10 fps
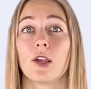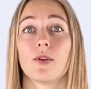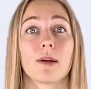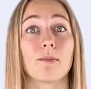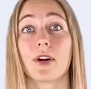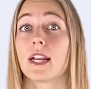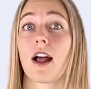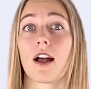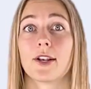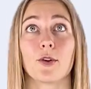You can put
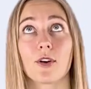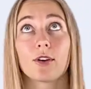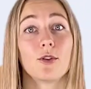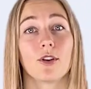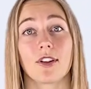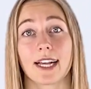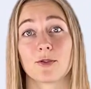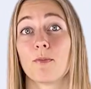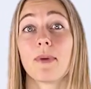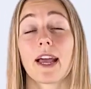it on your Google
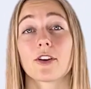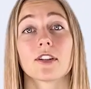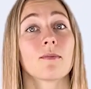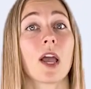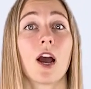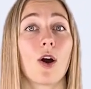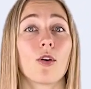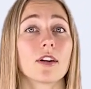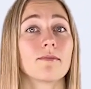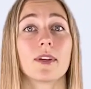Classroom banner,
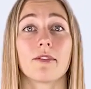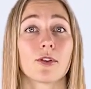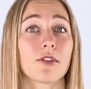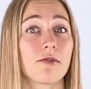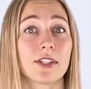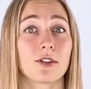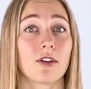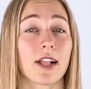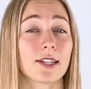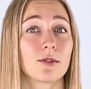or if you're in the
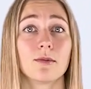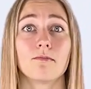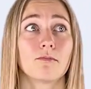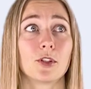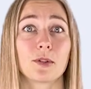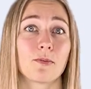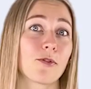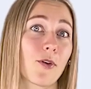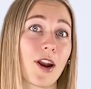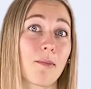physical classroom, just
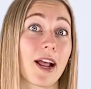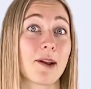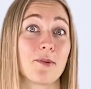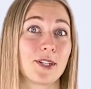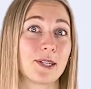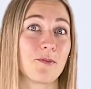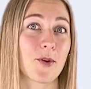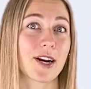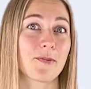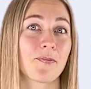throw it up on a bulletin
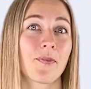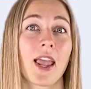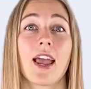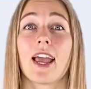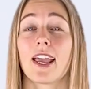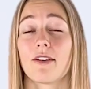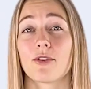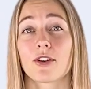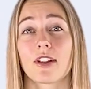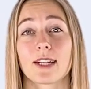board.
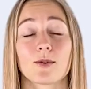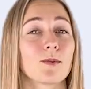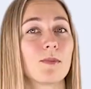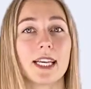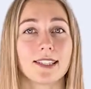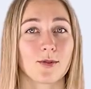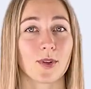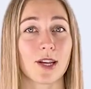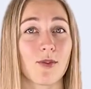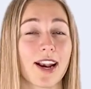If your classroom isn't
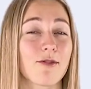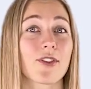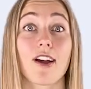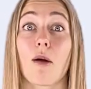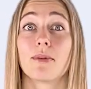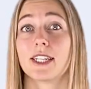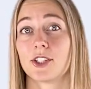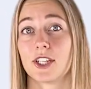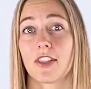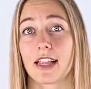really ready for the
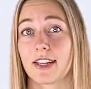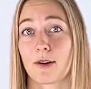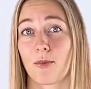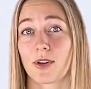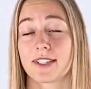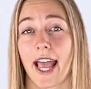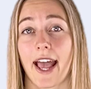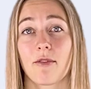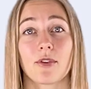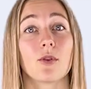competition that leaderboards
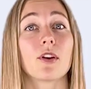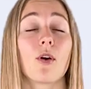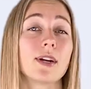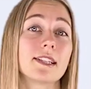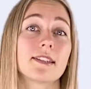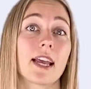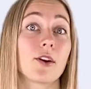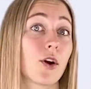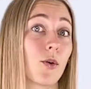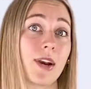have, you can always
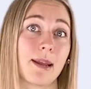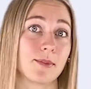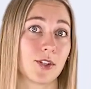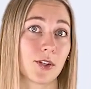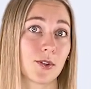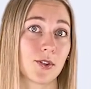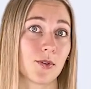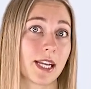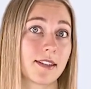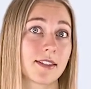assign code names to your
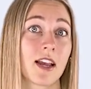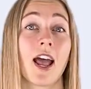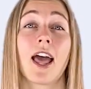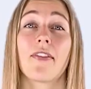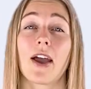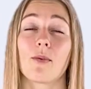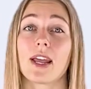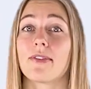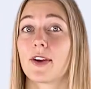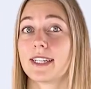students. That
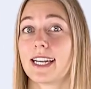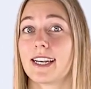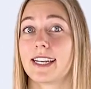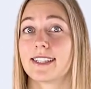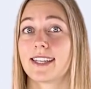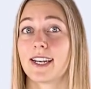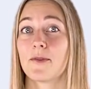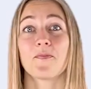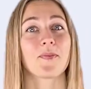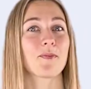way, their identity is
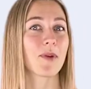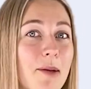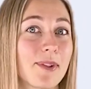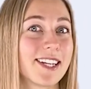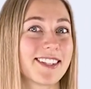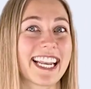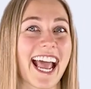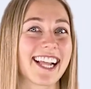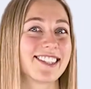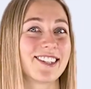hidden. Plus, it
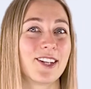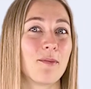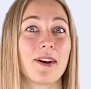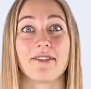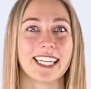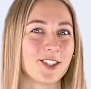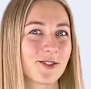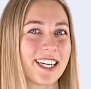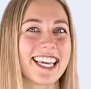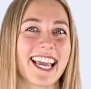adds a little bit of
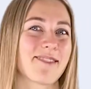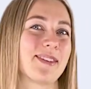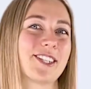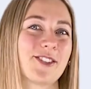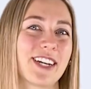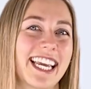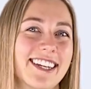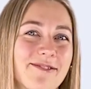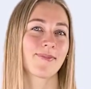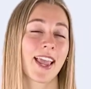intrigue and
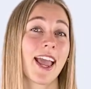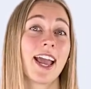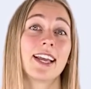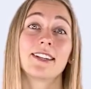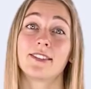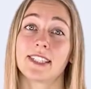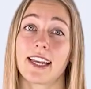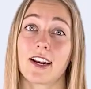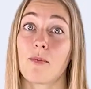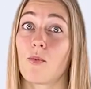mystery.
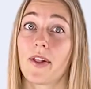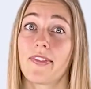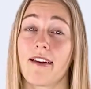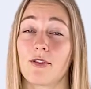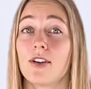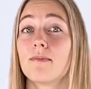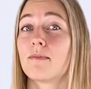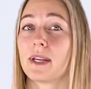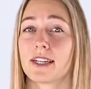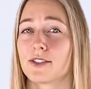Take it up one level
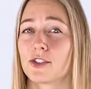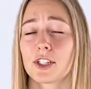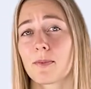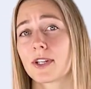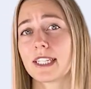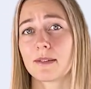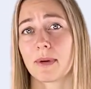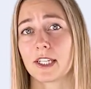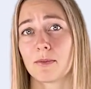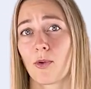because just
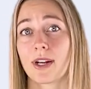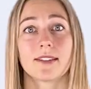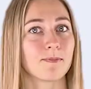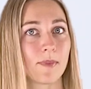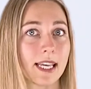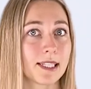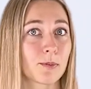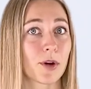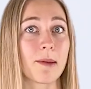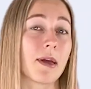participation points
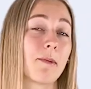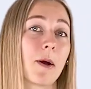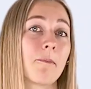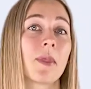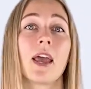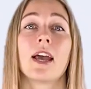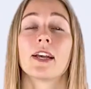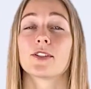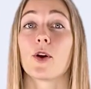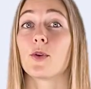is pretty minimum.
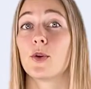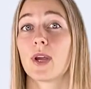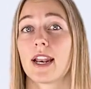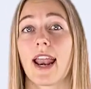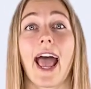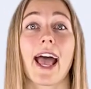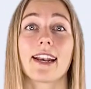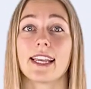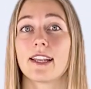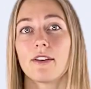So you can
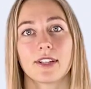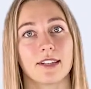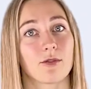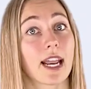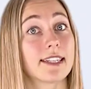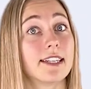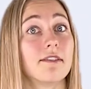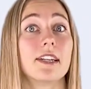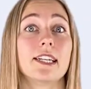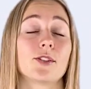add in different
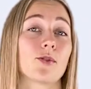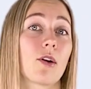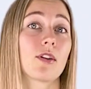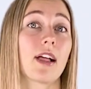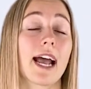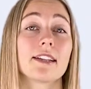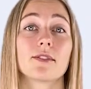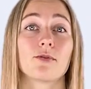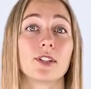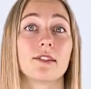activities throughout
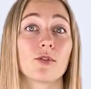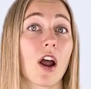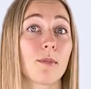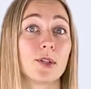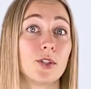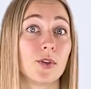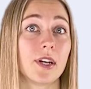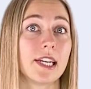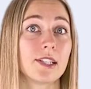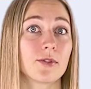class for different
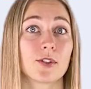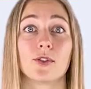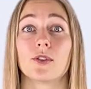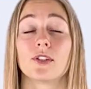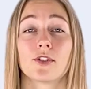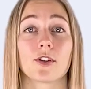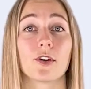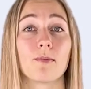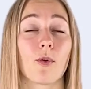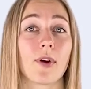opportunities for students to
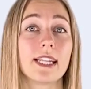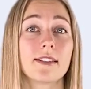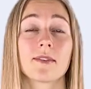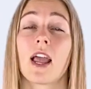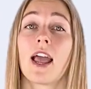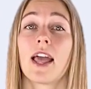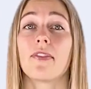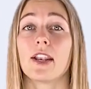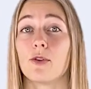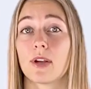earn points. And
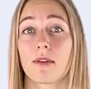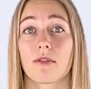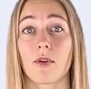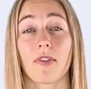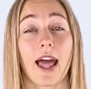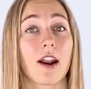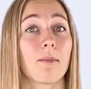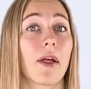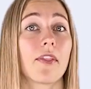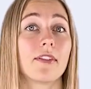then you can throw that
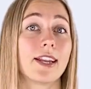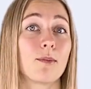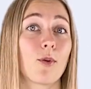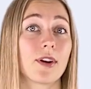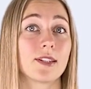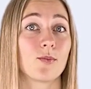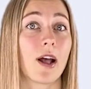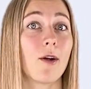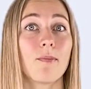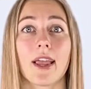up on the leaderboard as
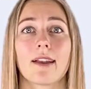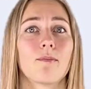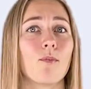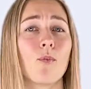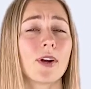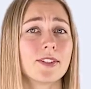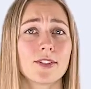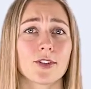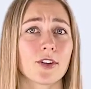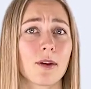well. And once a
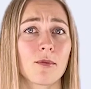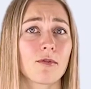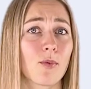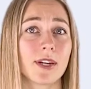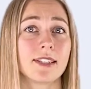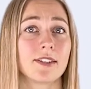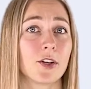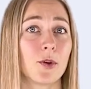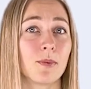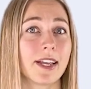certain number of points is
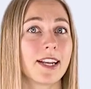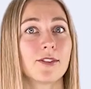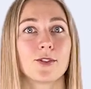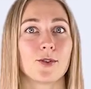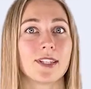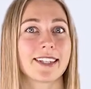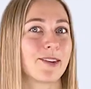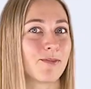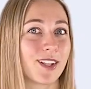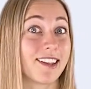accumulated, students
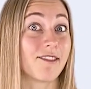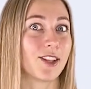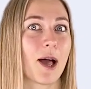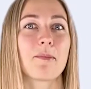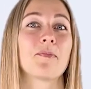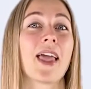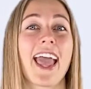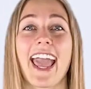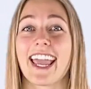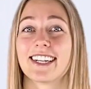can level up
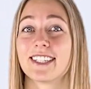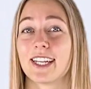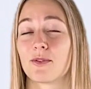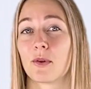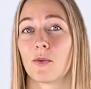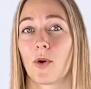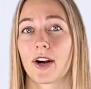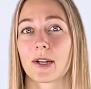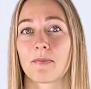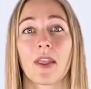and get a
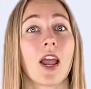reward.